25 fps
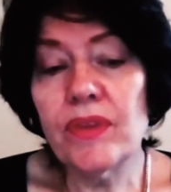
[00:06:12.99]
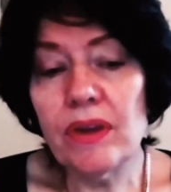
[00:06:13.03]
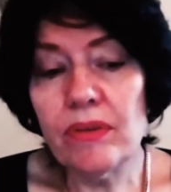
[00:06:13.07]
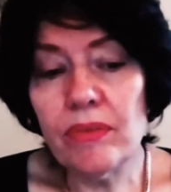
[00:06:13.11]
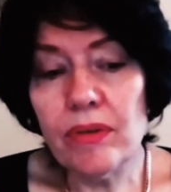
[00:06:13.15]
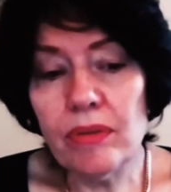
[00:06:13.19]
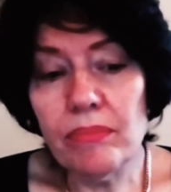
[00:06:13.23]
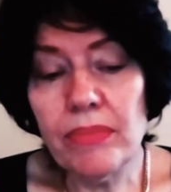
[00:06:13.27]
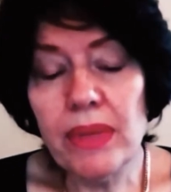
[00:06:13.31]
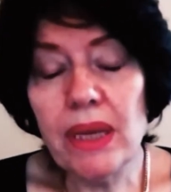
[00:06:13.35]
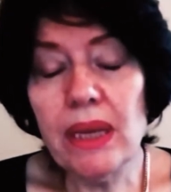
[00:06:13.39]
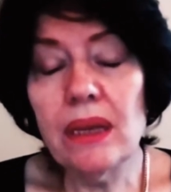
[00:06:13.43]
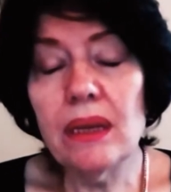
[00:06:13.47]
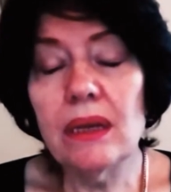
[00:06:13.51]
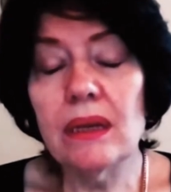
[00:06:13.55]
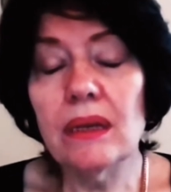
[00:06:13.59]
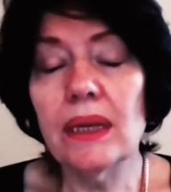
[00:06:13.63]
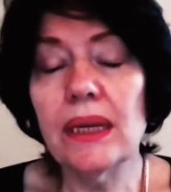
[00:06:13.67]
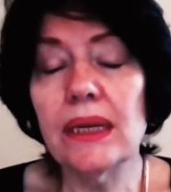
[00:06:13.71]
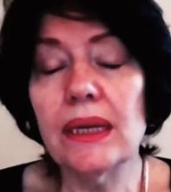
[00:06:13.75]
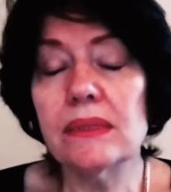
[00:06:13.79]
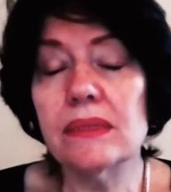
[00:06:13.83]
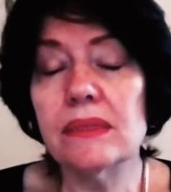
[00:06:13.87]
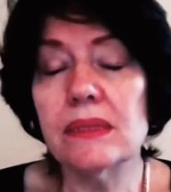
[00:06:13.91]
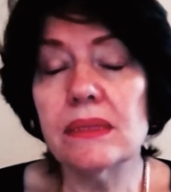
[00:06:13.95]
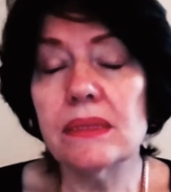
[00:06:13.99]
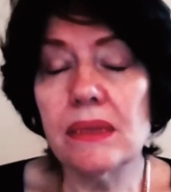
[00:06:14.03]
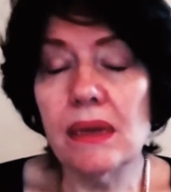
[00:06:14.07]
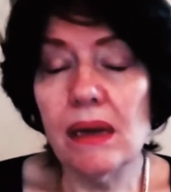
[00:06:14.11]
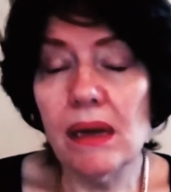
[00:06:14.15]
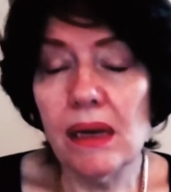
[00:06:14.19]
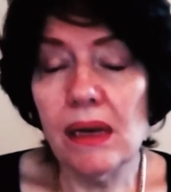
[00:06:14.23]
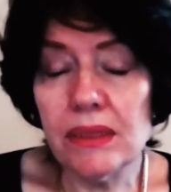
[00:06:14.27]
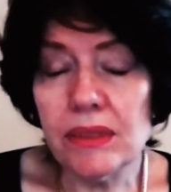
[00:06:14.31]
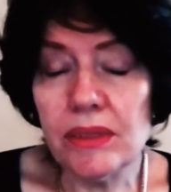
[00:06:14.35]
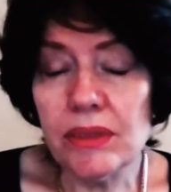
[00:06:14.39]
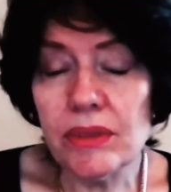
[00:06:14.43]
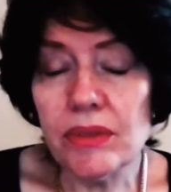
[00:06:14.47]
they're remedial
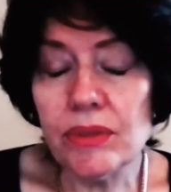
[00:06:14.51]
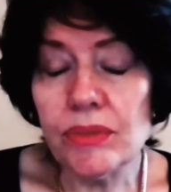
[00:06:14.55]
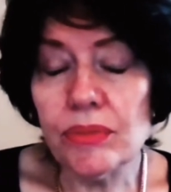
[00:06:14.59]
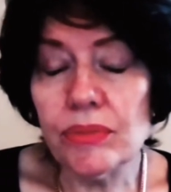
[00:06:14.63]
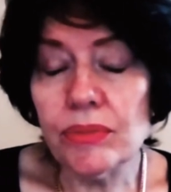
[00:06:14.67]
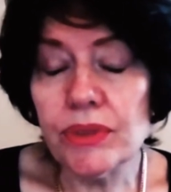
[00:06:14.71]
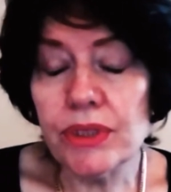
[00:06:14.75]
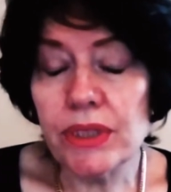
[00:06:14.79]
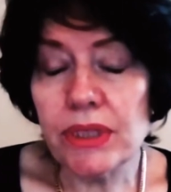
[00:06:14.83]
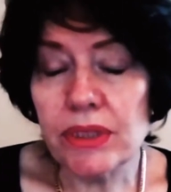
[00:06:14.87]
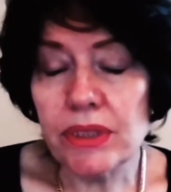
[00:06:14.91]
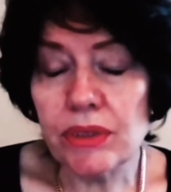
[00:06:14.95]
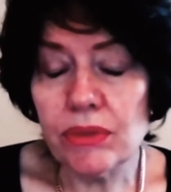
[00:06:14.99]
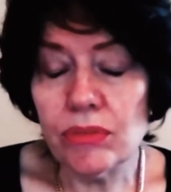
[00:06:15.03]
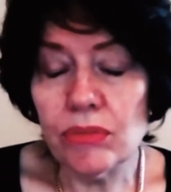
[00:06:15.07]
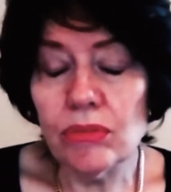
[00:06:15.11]
exercises or just